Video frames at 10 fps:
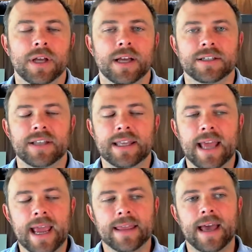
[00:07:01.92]
is they
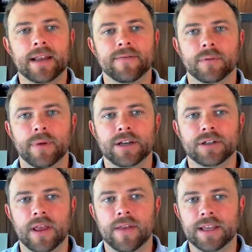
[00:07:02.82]
take that
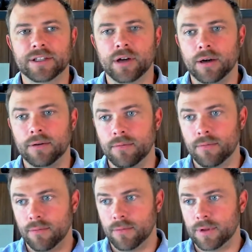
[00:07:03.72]
information and they start
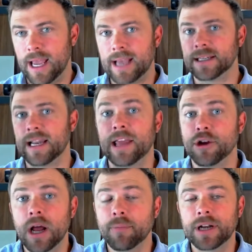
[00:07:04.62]
testing it. And you're
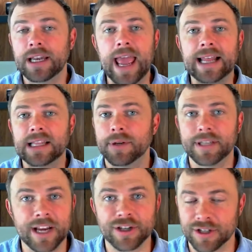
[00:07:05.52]
not putting any
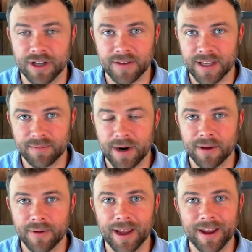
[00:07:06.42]
limitations on this, by the
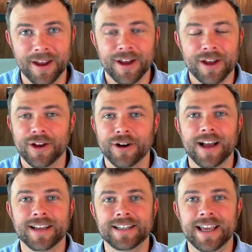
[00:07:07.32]
way. You're
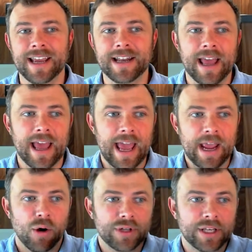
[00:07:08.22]
not saying, hey,
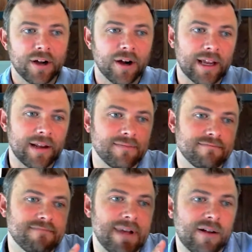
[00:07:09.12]
only target
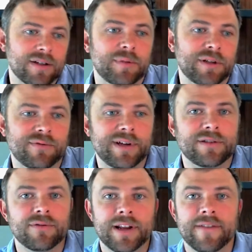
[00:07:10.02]
males between
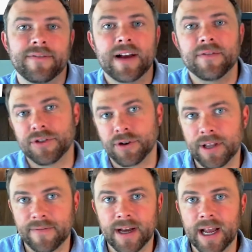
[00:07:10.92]
25 and
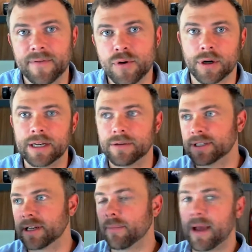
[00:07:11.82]
35 who are
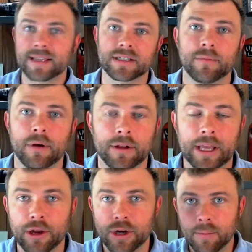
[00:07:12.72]
interested in basketball. Like
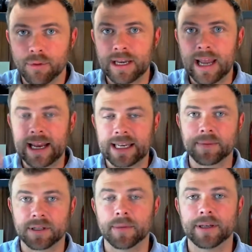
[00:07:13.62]
you're not putting any
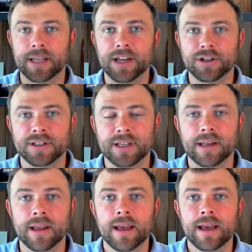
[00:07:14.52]
types of limitations in.
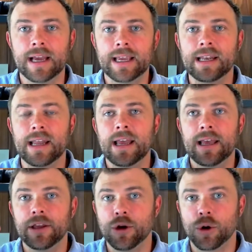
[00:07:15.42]
Again,
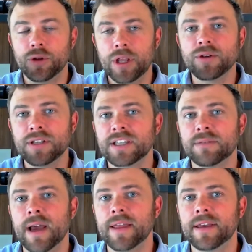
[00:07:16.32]
you're only using this
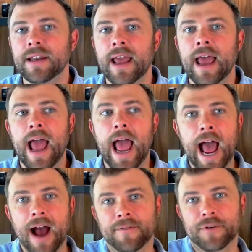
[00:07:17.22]
method
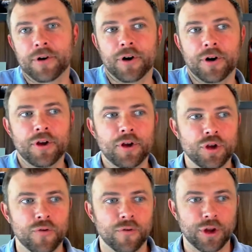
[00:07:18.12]
after
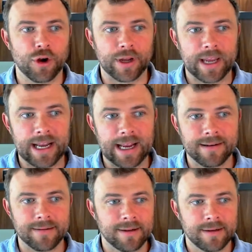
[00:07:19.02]
you're
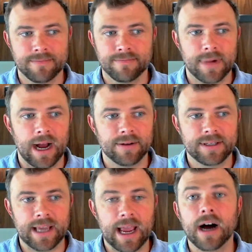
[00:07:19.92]
getting, I would
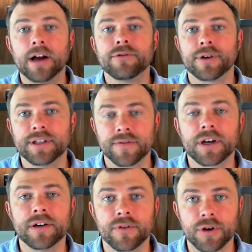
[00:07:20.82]
say, hundreds of
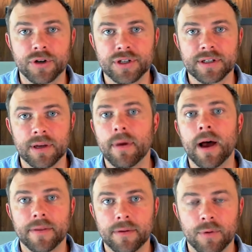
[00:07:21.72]
conversions a
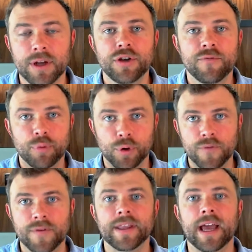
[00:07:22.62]
month. Once you've
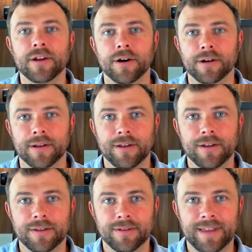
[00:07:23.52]
proven that your
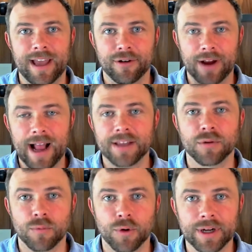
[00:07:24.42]
ads
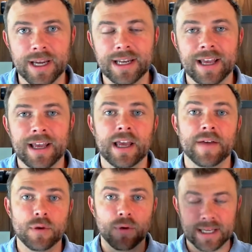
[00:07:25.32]
are working,
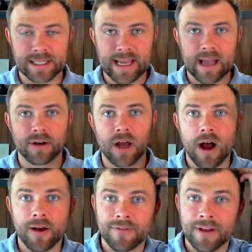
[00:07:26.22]
if you want to scale it
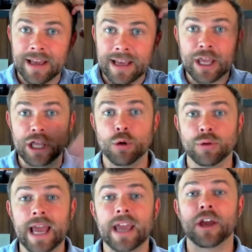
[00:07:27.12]
off, you
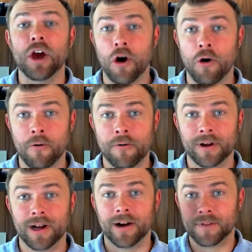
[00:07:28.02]
let go
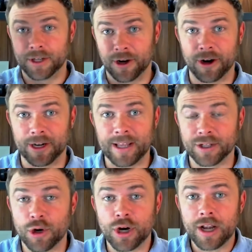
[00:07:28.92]
of the targeting.
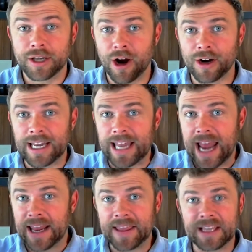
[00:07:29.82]
So you're not targeting
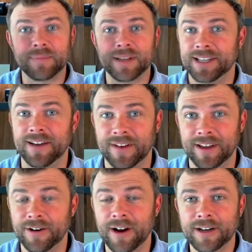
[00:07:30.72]
anything specific.
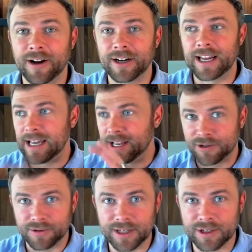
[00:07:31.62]
You're not targeting
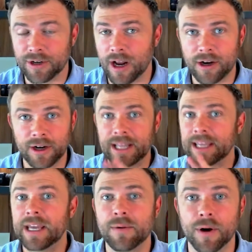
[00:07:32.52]
interests. You're not targeting
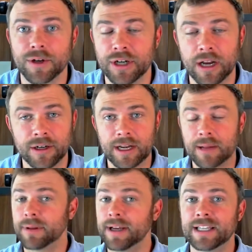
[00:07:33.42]
keywords. You're not targeting
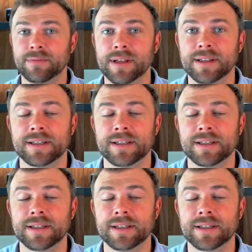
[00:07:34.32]
placements.